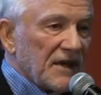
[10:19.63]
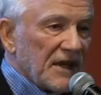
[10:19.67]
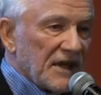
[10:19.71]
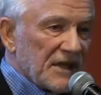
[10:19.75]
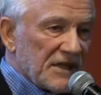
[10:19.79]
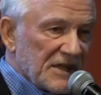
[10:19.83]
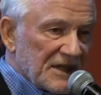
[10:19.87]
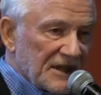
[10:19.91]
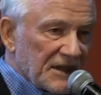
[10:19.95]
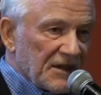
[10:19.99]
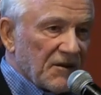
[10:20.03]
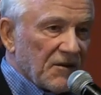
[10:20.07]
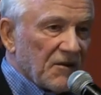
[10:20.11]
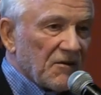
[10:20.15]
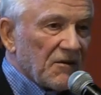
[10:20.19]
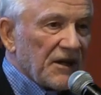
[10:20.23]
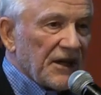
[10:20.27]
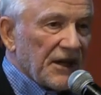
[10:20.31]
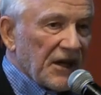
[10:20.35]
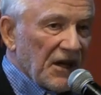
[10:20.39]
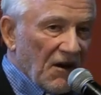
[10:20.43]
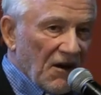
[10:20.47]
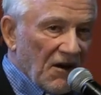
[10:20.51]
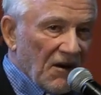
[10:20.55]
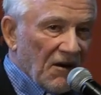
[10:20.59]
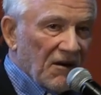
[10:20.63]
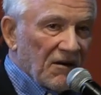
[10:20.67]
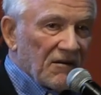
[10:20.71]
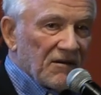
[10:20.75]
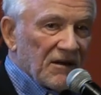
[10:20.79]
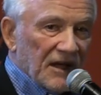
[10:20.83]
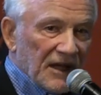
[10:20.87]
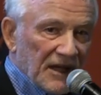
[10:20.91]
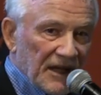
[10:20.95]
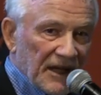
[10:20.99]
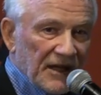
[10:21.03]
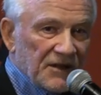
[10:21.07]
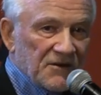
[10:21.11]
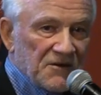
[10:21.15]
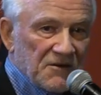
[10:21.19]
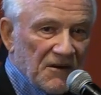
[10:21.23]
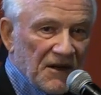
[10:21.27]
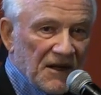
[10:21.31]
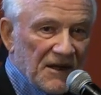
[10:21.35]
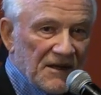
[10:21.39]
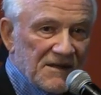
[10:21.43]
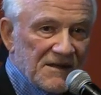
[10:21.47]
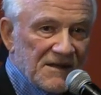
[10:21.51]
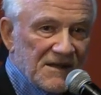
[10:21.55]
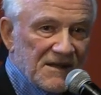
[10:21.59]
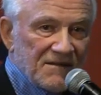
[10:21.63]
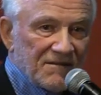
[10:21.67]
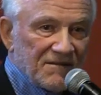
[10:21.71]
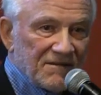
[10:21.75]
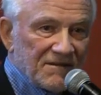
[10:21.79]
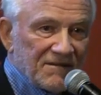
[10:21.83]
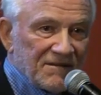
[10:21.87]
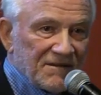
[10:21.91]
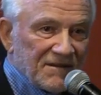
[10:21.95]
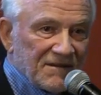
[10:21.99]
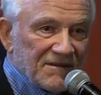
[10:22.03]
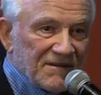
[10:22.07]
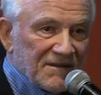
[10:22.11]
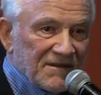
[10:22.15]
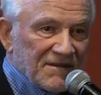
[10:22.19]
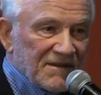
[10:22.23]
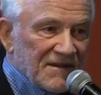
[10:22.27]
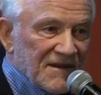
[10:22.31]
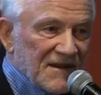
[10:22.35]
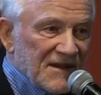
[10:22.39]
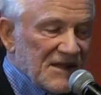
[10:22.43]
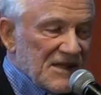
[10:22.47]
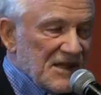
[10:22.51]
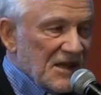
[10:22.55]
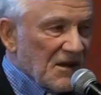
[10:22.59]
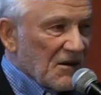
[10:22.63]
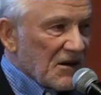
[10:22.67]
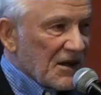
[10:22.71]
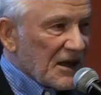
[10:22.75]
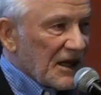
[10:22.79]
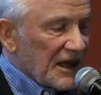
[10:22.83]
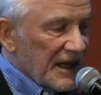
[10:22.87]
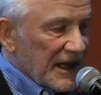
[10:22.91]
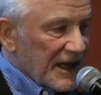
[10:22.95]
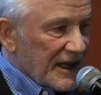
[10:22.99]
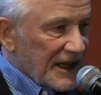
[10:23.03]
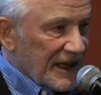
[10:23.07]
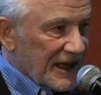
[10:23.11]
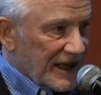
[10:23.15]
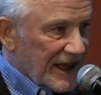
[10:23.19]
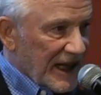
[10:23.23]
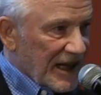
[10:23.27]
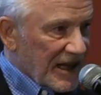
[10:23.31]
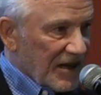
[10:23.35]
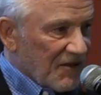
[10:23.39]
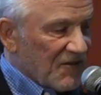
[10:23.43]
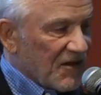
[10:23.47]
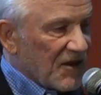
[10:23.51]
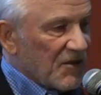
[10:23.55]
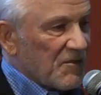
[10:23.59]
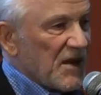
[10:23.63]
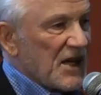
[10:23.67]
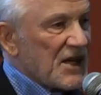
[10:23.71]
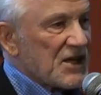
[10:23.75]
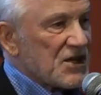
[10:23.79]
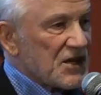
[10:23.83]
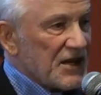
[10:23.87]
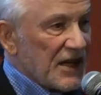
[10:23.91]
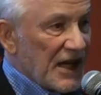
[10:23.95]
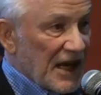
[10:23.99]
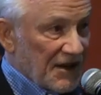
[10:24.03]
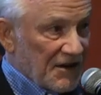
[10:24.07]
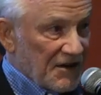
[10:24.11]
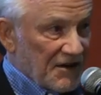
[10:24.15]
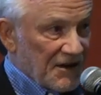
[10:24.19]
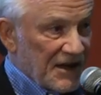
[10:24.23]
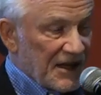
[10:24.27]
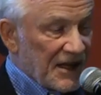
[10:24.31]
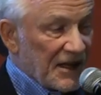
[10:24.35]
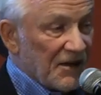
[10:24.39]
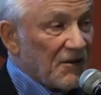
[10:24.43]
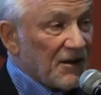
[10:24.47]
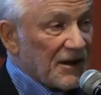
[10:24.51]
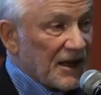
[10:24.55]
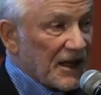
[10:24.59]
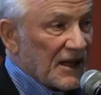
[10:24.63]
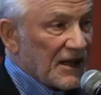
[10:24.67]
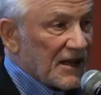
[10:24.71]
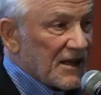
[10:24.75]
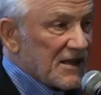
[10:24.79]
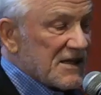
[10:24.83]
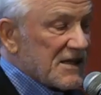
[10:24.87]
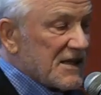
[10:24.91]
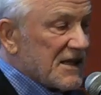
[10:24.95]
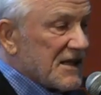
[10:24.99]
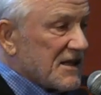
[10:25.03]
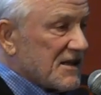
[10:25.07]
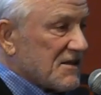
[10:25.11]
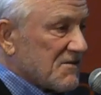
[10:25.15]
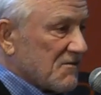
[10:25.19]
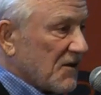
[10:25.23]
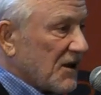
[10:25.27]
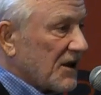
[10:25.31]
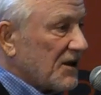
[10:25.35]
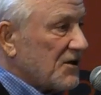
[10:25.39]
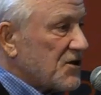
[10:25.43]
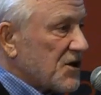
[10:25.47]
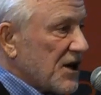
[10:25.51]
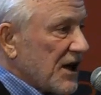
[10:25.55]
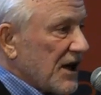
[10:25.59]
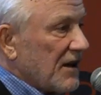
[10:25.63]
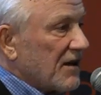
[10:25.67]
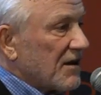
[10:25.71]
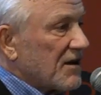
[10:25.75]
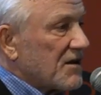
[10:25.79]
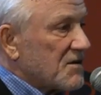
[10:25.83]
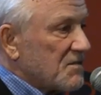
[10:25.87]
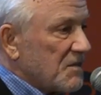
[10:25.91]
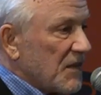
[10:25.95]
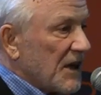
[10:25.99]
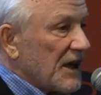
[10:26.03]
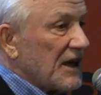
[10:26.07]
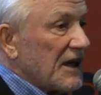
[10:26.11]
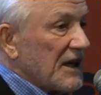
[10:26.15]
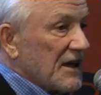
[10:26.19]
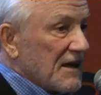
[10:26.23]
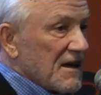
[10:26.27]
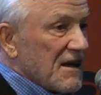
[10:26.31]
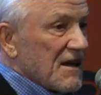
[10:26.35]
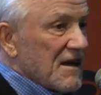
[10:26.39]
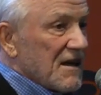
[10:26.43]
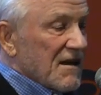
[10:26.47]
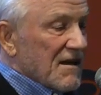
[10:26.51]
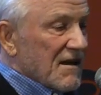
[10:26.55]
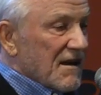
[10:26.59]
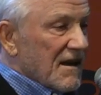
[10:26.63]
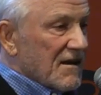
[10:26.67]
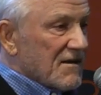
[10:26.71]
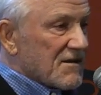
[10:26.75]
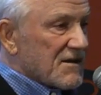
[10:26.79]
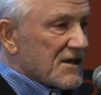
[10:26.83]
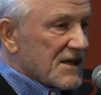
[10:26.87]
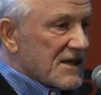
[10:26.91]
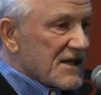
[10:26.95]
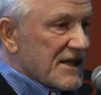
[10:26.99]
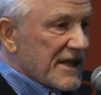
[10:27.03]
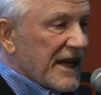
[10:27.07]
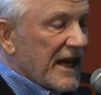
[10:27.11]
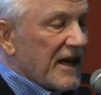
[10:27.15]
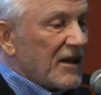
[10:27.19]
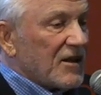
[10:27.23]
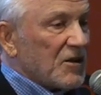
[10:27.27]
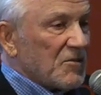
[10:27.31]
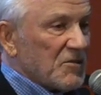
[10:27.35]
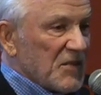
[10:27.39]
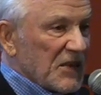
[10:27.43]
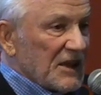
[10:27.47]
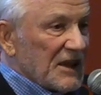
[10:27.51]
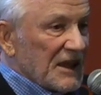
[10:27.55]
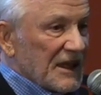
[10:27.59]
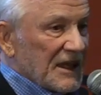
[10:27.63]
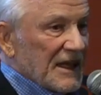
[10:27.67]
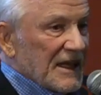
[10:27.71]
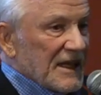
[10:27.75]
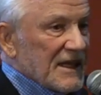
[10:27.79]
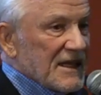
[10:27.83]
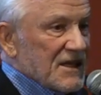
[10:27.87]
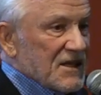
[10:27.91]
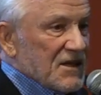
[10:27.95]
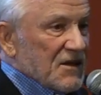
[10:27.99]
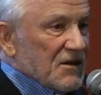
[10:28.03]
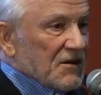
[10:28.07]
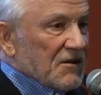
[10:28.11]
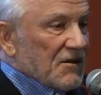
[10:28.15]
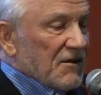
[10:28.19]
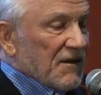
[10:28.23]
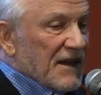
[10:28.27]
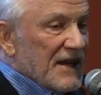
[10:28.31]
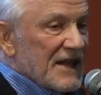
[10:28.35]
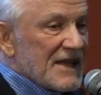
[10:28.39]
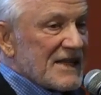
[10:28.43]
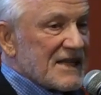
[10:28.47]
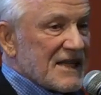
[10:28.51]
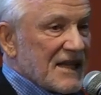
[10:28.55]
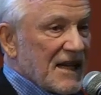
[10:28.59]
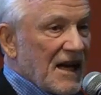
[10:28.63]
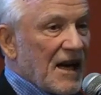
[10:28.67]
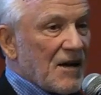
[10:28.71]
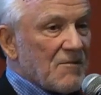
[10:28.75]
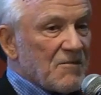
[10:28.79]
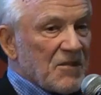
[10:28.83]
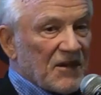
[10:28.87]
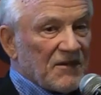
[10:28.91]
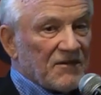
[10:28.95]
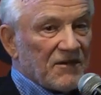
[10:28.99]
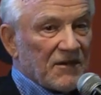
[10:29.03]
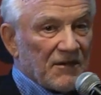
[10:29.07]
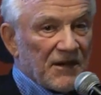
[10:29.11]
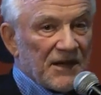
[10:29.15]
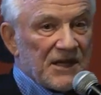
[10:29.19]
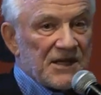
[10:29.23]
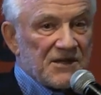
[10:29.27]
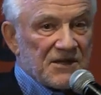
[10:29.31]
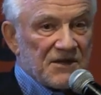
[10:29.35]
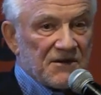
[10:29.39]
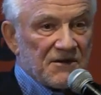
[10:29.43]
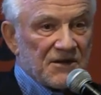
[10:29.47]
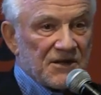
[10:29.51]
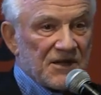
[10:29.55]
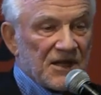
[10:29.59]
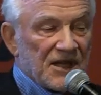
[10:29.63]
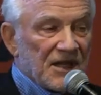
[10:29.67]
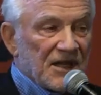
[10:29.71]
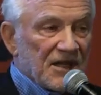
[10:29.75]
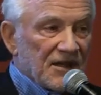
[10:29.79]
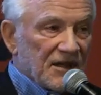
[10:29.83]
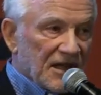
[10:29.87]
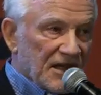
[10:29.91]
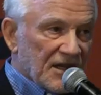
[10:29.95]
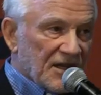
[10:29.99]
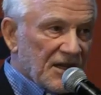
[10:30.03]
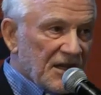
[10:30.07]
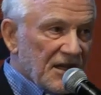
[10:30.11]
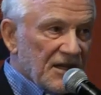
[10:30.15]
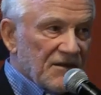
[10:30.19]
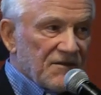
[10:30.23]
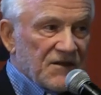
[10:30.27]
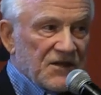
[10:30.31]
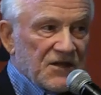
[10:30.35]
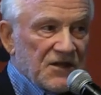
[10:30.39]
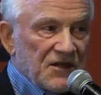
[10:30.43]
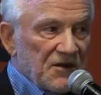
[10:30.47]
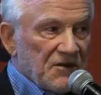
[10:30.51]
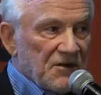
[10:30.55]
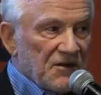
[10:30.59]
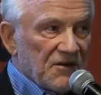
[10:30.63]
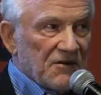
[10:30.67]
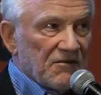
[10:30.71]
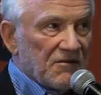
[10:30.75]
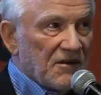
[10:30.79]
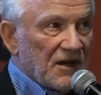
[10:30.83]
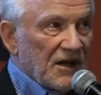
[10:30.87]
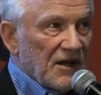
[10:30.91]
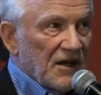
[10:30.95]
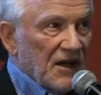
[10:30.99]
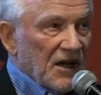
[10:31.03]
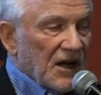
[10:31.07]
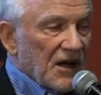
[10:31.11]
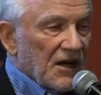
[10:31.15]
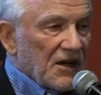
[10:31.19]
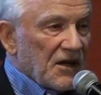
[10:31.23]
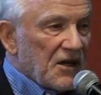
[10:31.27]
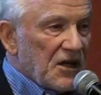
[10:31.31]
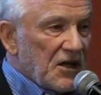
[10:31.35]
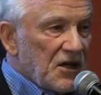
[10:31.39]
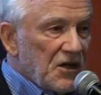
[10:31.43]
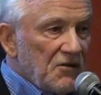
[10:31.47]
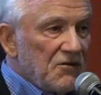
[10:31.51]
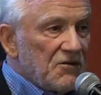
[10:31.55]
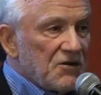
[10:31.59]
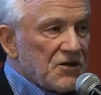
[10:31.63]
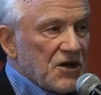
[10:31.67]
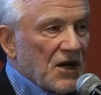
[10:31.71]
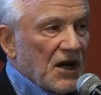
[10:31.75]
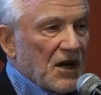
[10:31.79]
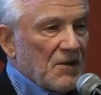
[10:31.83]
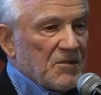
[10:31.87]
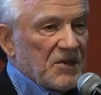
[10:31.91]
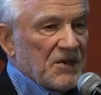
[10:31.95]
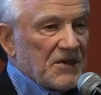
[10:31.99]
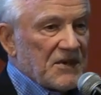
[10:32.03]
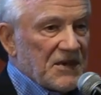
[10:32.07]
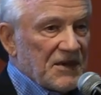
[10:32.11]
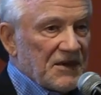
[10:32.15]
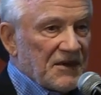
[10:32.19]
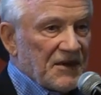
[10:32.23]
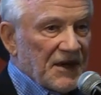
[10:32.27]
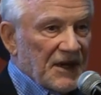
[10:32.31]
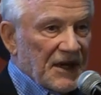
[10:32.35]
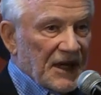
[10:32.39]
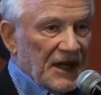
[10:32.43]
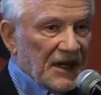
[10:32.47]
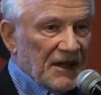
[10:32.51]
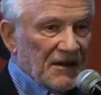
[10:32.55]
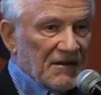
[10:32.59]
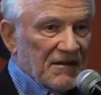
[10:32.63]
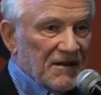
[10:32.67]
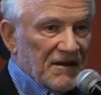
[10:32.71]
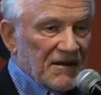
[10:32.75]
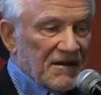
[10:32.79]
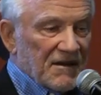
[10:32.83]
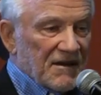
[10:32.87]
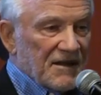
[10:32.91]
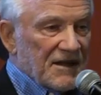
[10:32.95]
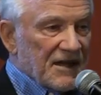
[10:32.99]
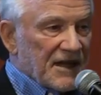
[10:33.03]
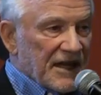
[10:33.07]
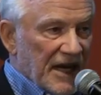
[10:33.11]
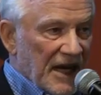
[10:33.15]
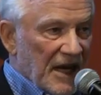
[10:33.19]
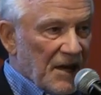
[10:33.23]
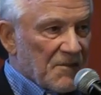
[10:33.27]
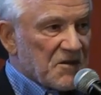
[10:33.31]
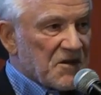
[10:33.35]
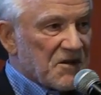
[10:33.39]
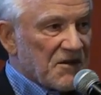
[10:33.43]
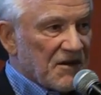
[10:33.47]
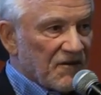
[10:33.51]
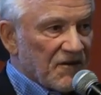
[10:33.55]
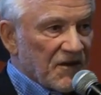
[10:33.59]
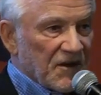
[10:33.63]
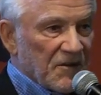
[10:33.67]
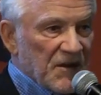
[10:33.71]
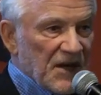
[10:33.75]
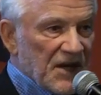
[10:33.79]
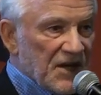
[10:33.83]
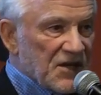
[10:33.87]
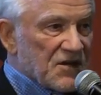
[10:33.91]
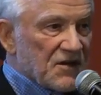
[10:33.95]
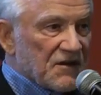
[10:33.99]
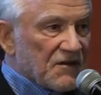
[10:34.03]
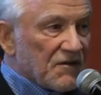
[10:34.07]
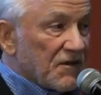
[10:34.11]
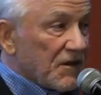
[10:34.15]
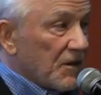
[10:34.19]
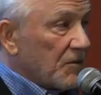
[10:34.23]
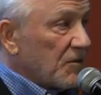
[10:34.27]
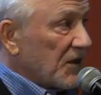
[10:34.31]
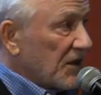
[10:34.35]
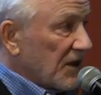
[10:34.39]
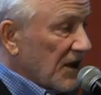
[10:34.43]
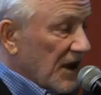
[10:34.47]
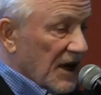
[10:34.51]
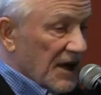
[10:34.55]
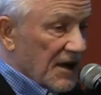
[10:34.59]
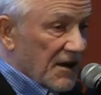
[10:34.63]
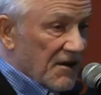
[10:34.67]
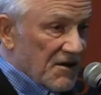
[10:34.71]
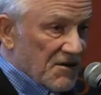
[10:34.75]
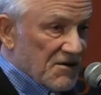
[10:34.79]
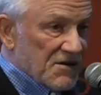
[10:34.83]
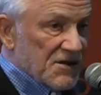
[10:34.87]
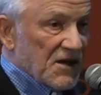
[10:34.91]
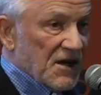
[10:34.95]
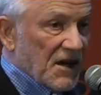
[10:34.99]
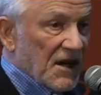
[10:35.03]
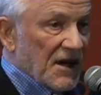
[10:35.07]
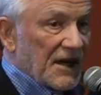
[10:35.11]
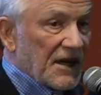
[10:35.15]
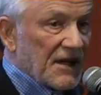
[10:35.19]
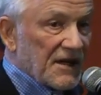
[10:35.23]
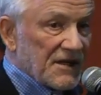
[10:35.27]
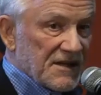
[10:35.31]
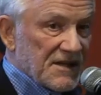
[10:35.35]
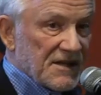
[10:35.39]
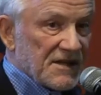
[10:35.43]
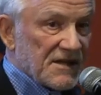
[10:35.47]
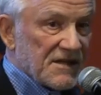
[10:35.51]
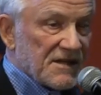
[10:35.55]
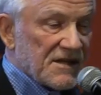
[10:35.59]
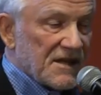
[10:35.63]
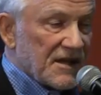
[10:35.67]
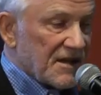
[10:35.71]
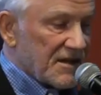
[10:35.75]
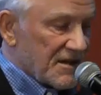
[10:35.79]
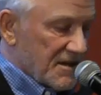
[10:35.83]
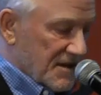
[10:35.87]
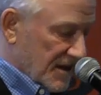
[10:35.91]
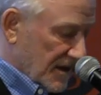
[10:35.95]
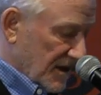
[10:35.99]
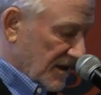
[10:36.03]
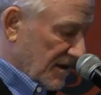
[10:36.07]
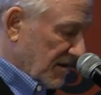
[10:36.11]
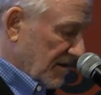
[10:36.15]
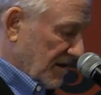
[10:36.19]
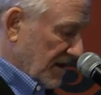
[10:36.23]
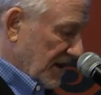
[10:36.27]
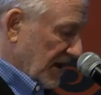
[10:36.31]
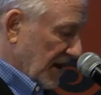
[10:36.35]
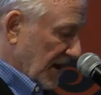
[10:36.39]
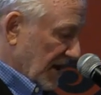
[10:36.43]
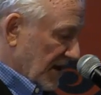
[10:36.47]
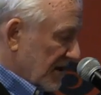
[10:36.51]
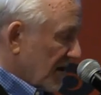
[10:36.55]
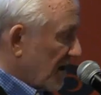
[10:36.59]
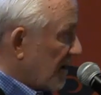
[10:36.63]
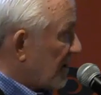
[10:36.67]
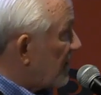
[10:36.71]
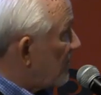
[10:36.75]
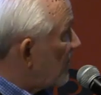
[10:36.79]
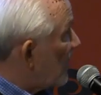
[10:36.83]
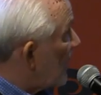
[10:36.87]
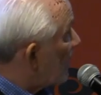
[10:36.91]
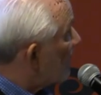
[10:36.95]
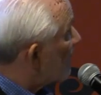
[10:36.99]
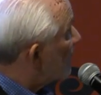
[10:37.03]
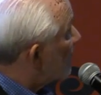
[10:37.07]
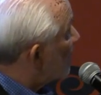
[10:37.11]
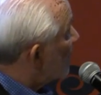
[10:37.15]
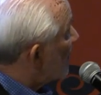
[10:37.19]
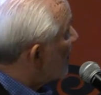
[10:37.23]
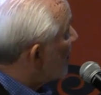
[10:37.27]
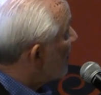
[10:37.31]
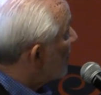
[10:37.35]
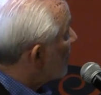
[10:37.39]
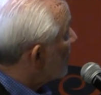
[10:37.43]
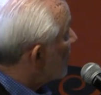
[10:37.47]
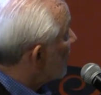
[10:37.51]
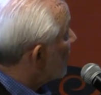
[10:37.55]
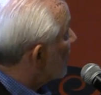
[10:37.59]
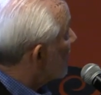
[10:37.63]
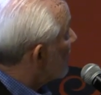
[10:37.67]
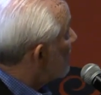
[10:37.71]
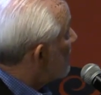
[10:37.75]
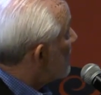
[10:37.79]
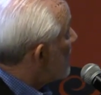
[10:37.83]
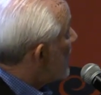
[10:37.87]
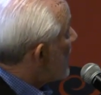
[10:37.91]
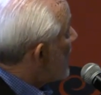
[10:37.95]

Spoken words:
It's literally all electrons. So collecting that information, how you deal with it is one challenge, but there's a scalability to this type of research that gives you a huge opportunity to capture information from a lot of those audiences that I talked about earlier.